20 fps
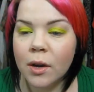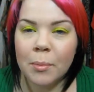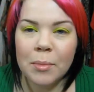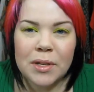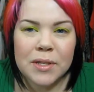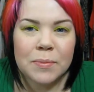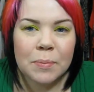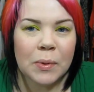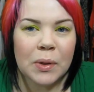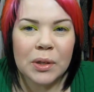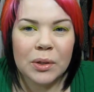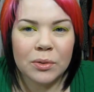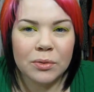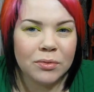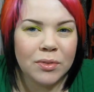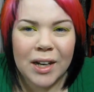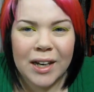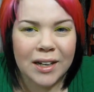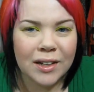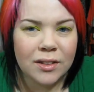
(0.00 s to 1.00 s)
I mean, it's blue,
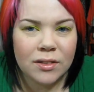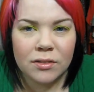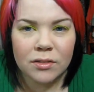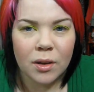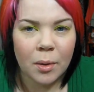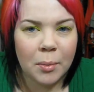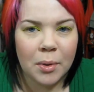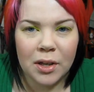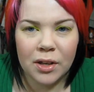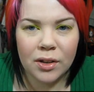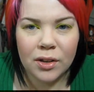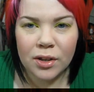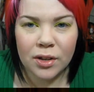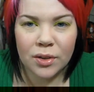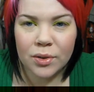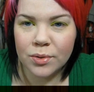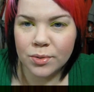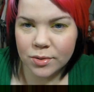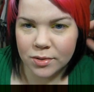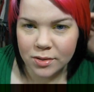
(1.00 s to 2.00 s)
right? I mean, you could
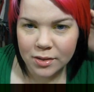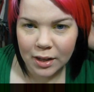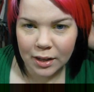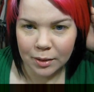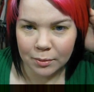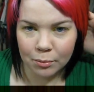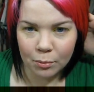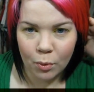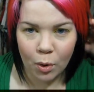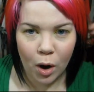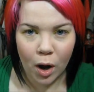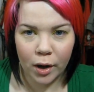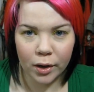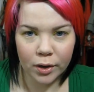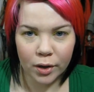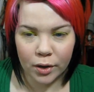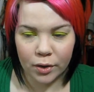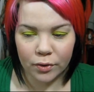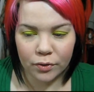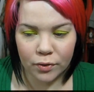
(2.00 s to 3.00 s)
use, like,
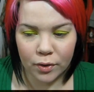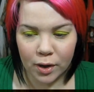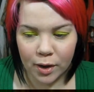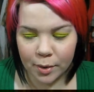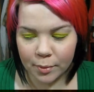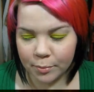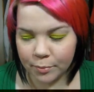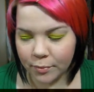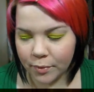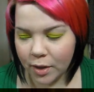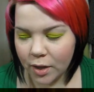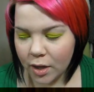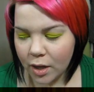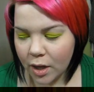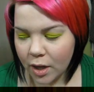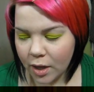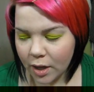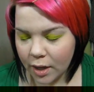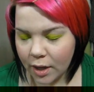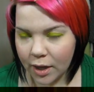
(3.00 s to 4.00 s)
Morocco from
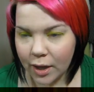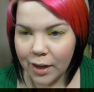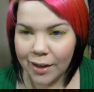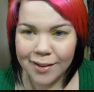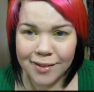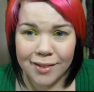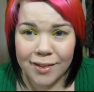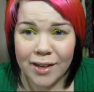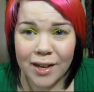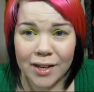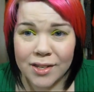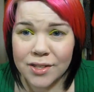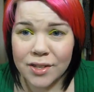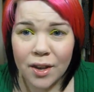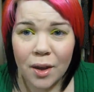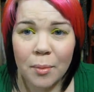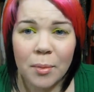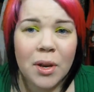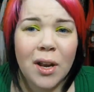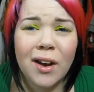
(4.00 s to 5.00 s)
uh,
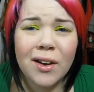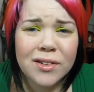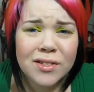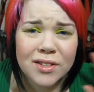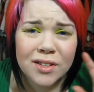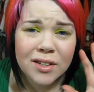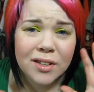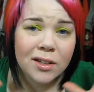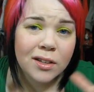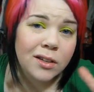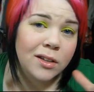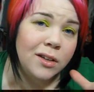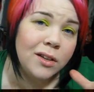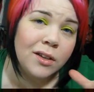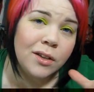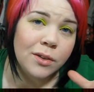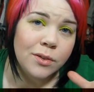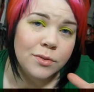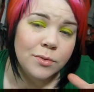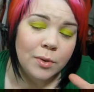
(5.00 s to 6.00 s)
NYX. I mean, honestly, you
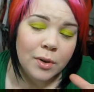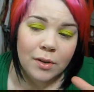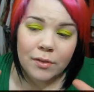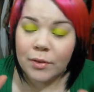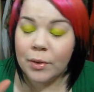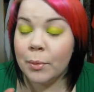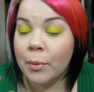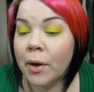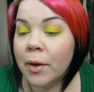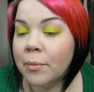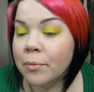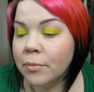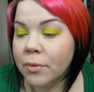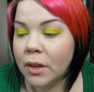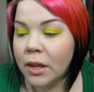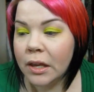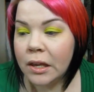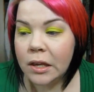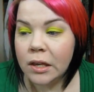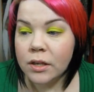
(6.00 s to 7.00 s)
use whatever you want.
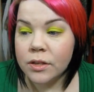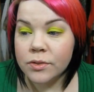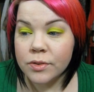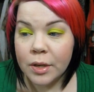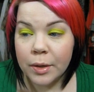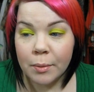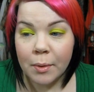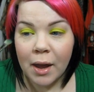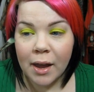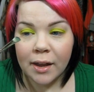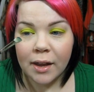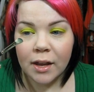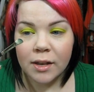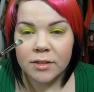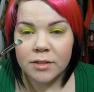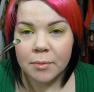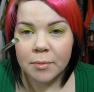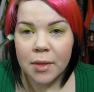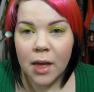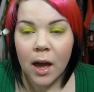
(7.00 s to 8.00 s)
So anyway, I
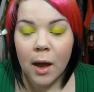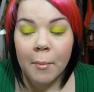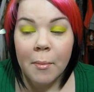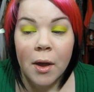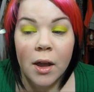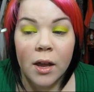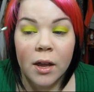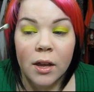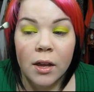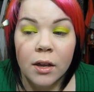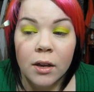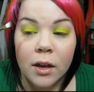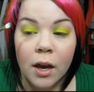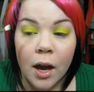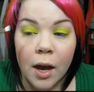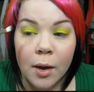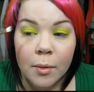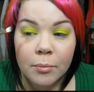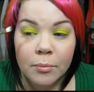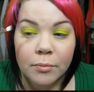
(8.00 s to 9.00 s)
got some of that on my,
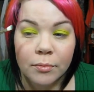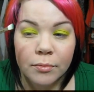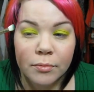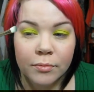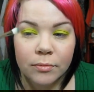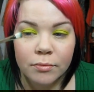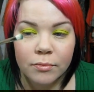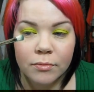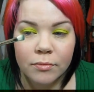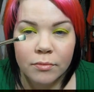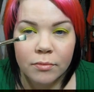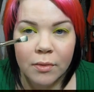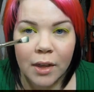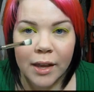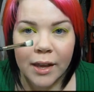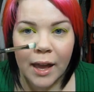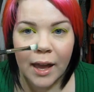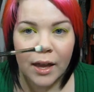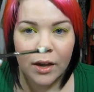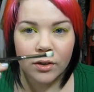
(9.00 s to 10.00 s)
um,
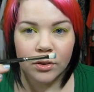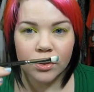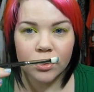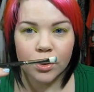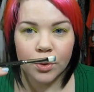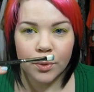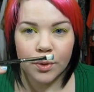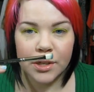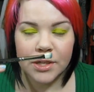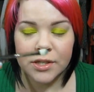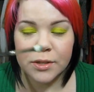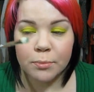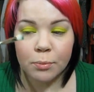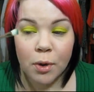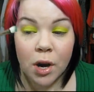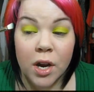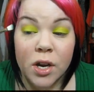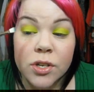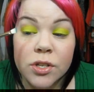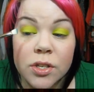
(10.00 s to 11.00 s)
like, angled crease
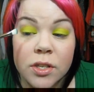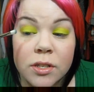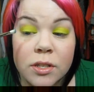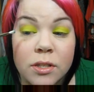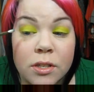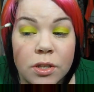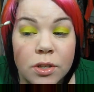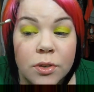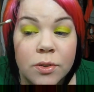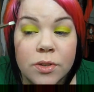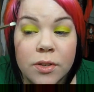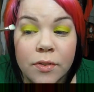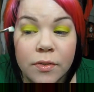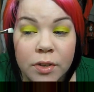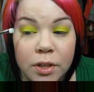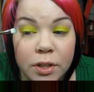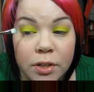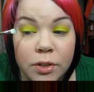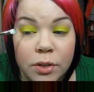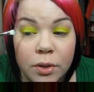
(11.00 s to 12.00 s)
brush. This is a
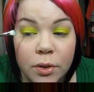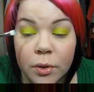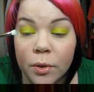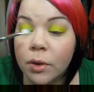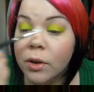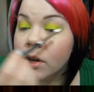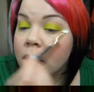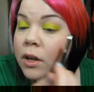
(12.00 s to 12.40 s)
272.